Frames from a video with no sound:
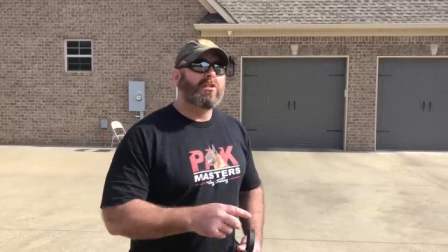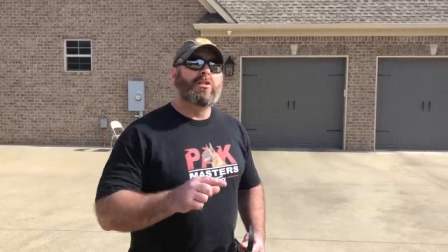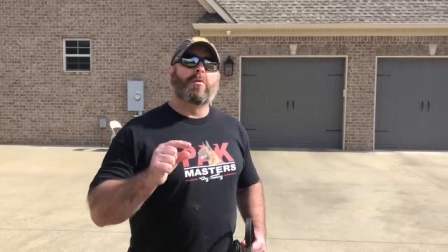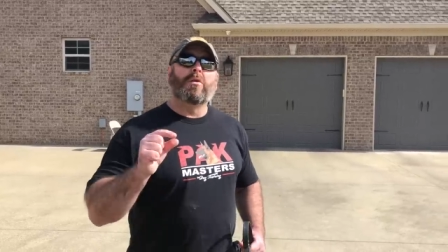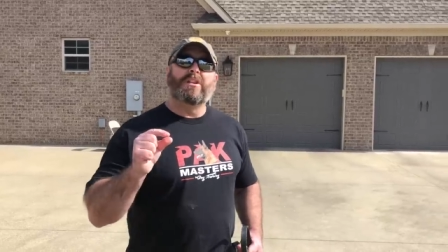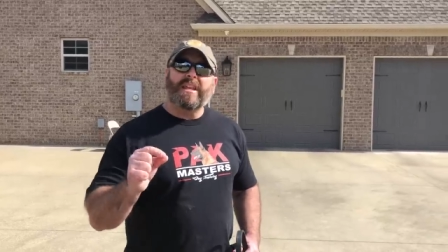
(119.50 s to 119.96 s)

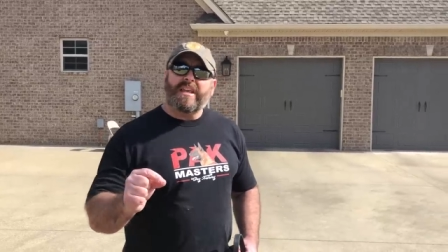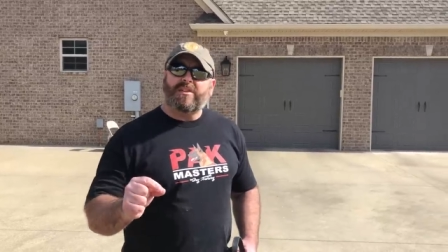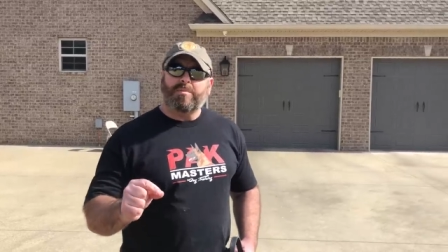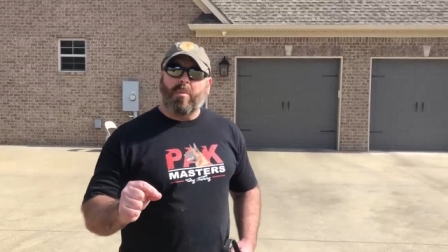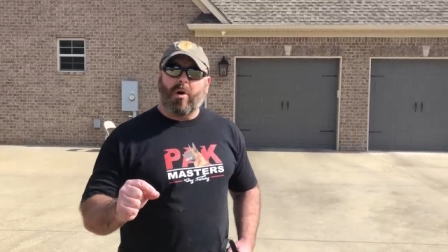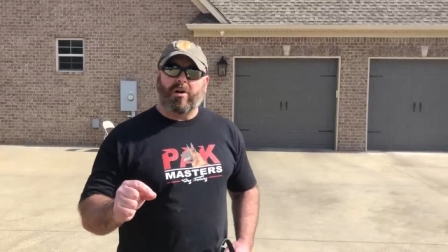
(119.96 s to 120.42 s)
The
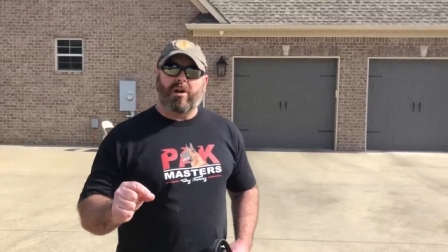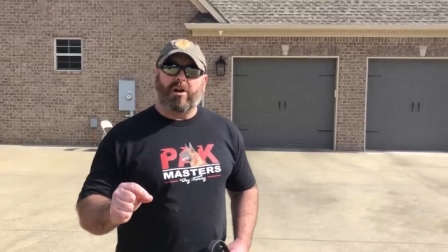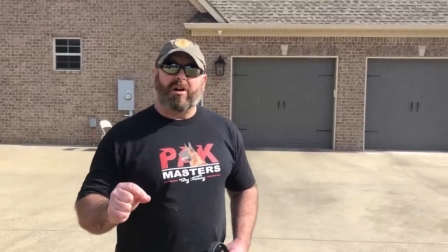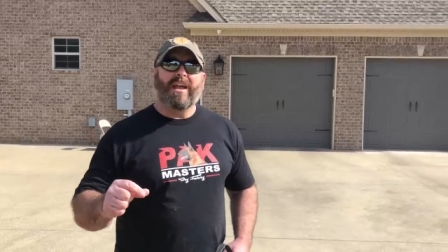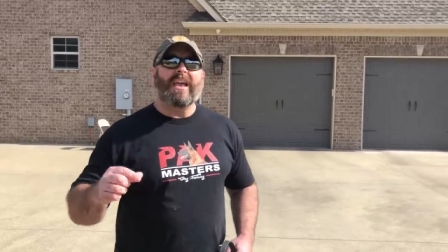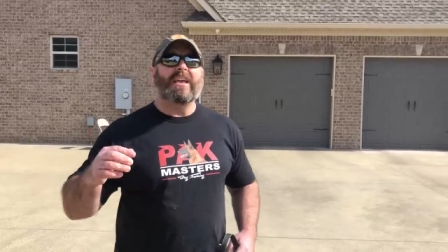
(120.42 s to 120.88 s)
release
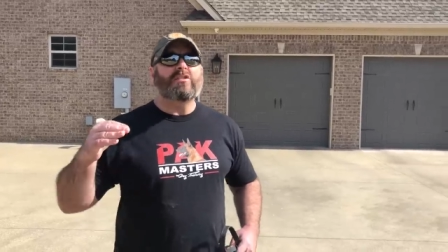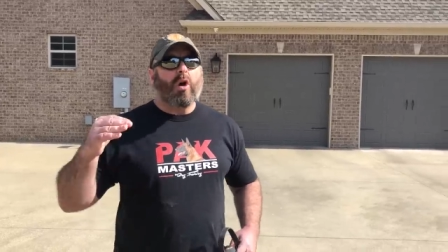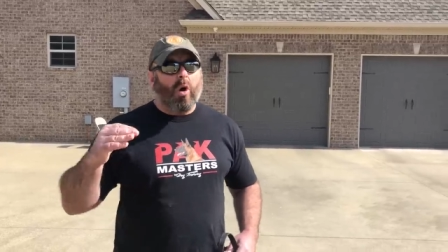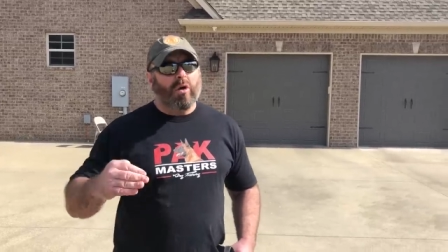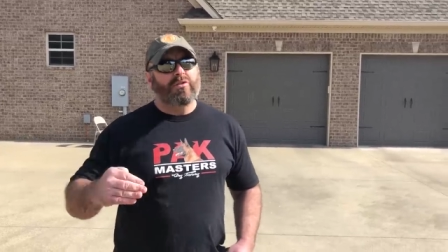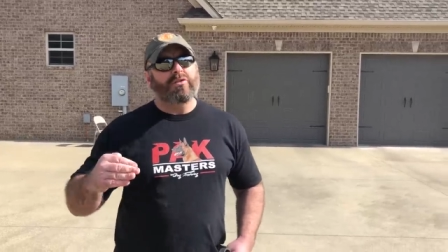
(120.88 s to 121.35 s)
marker is
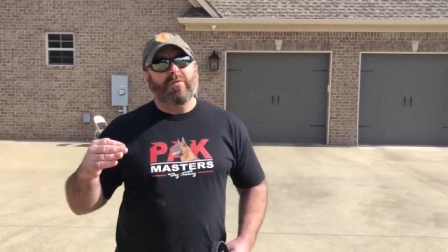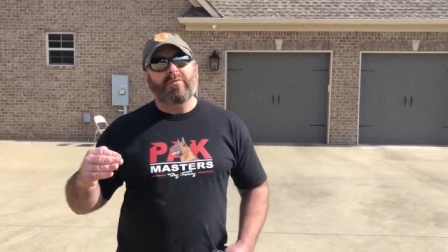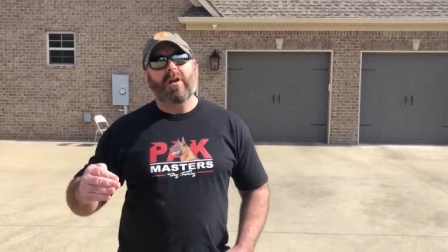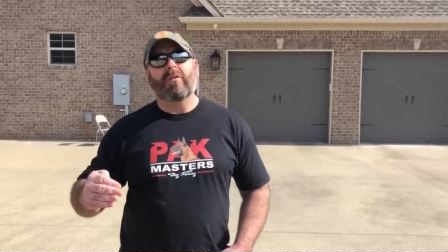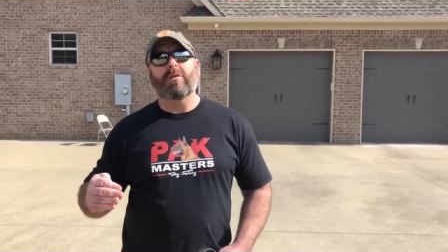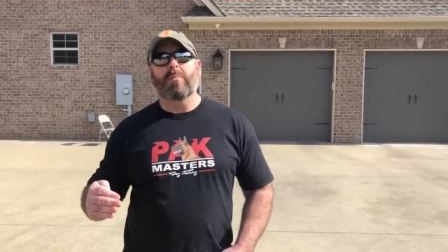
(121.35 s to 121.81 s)
also
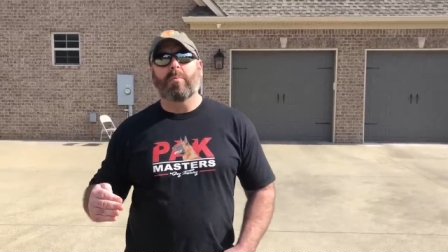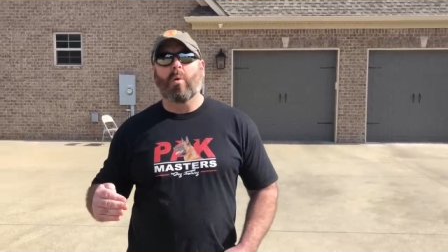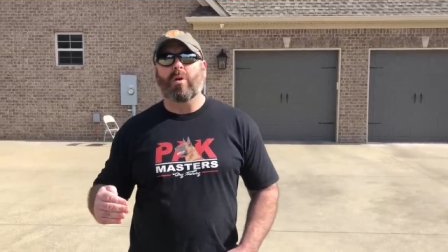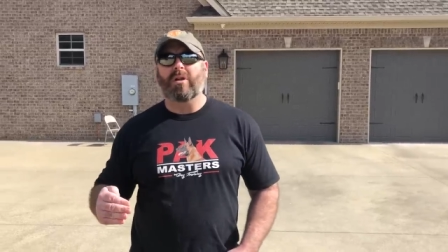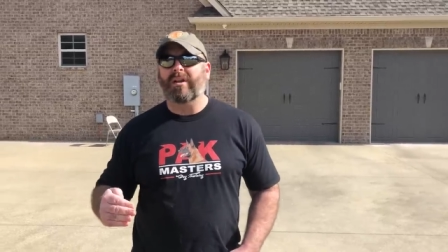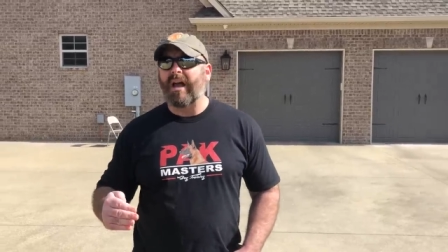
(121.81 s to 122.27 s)
very
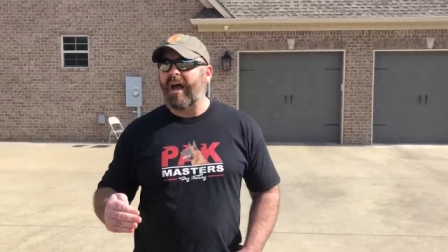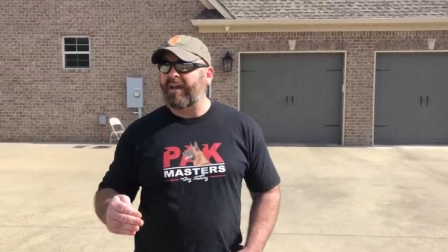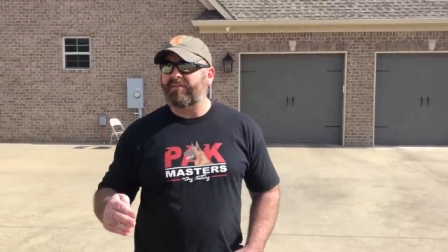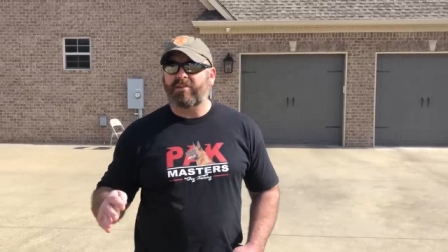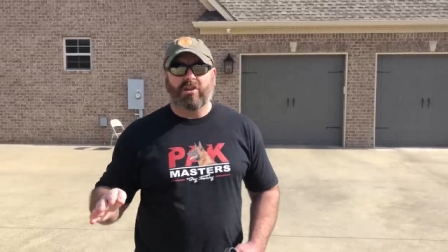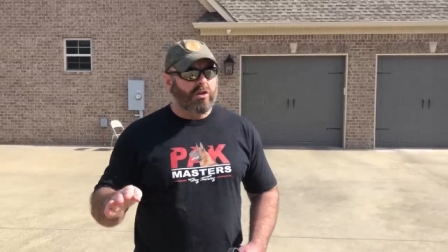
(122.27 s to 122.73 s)
important, guys.